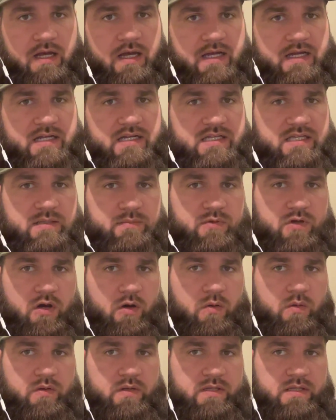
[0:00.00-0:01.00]
I got to keep
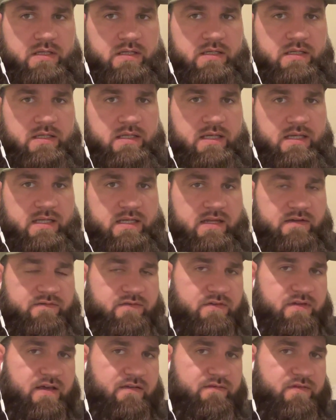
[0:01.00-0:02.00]
going. And
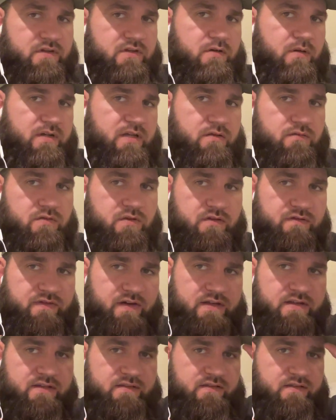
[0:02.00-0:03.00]
after that video, I didn't really
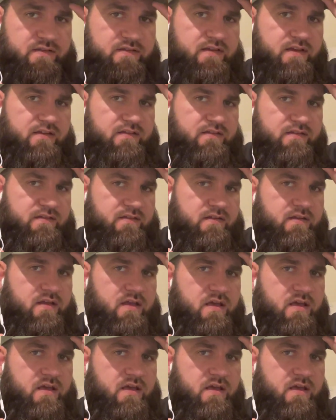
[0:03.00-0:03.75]
find the success.